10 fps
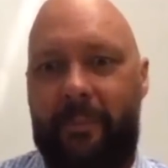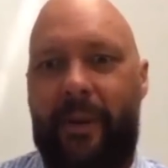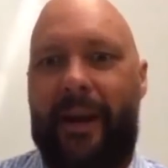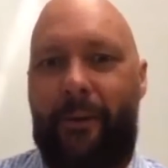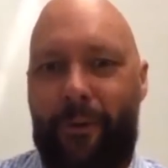
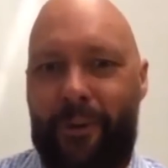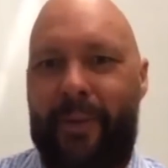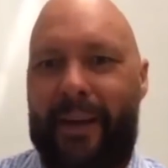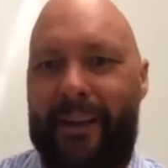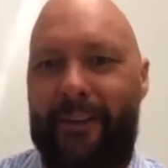by
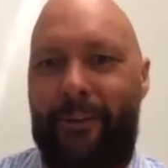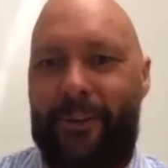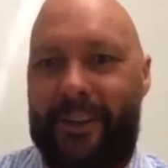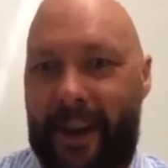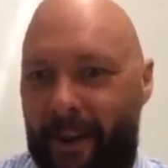automating
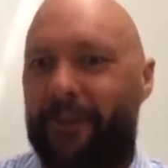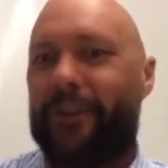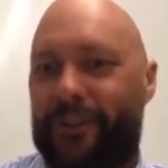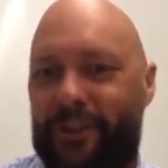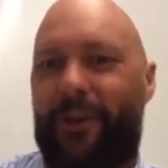your
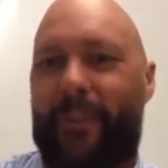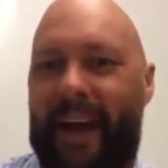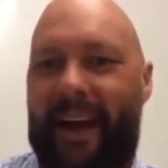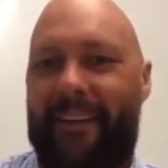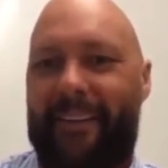current job
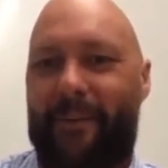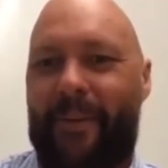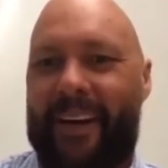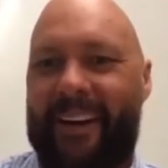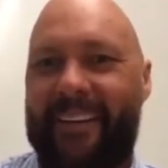out of the
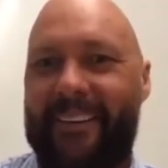way.